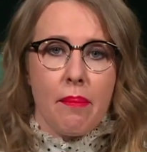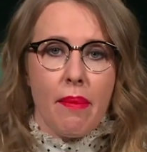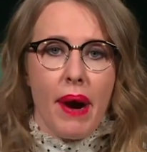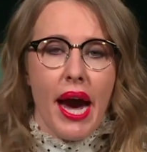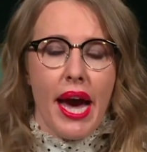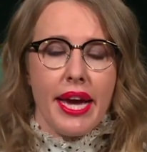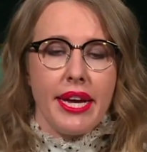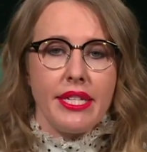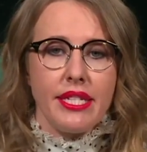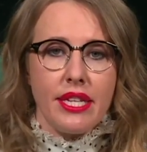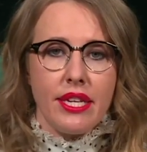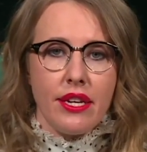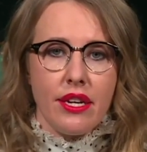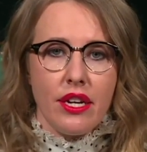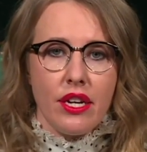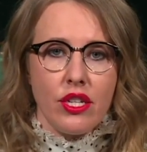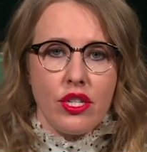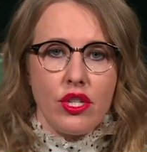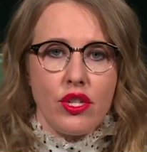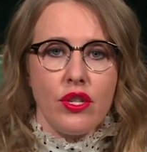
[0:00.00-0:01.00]
My
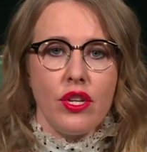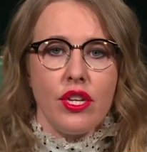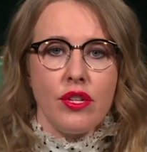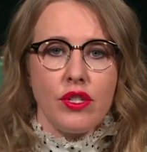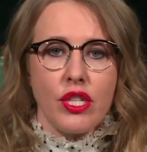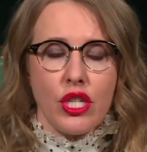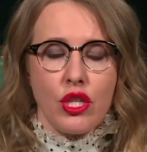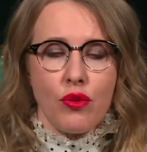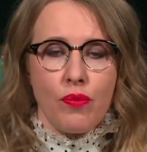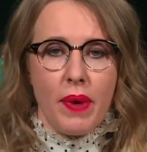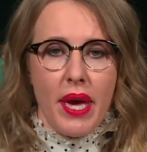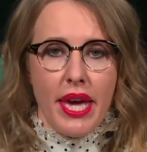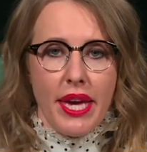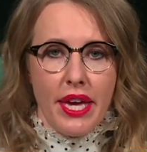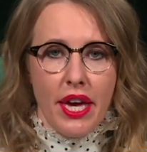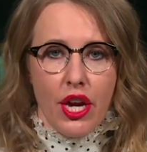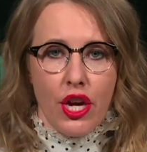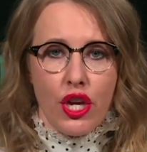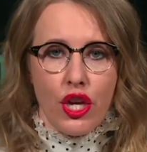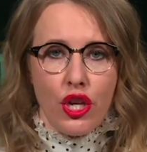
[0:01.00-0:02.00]
idea is to
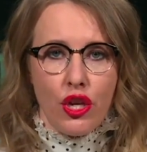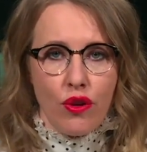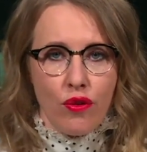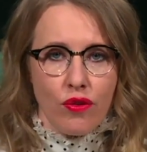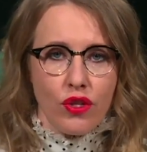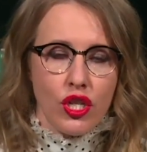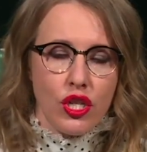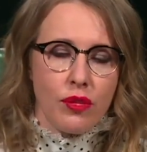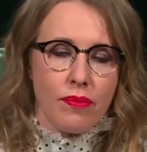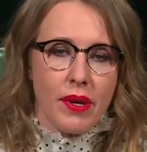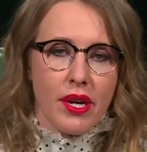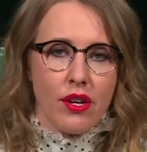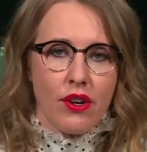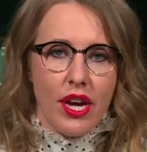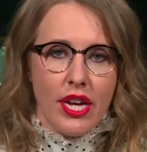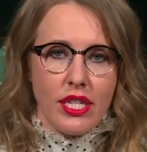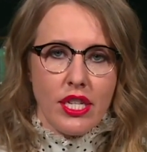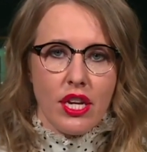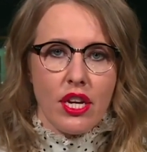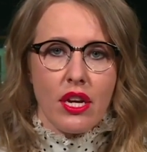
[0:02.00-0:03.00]
make a huge
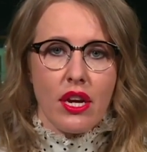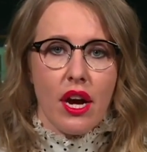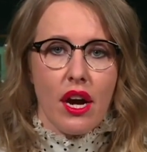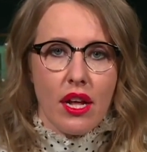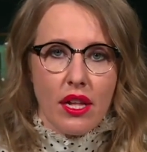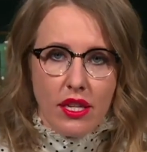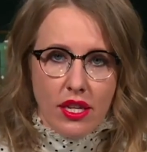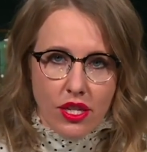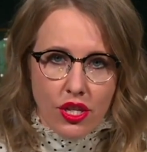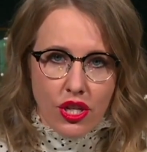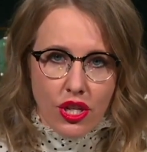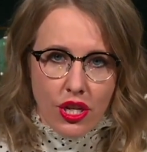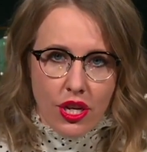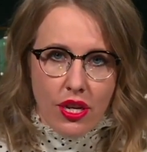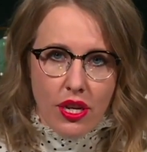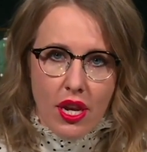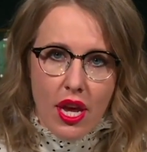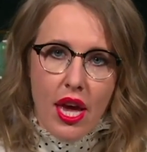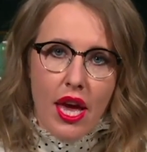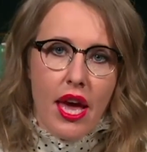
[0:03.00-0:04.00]
democratic
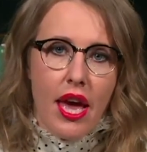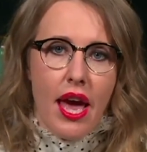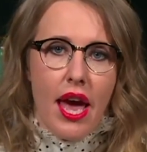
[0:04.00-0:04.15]
coalition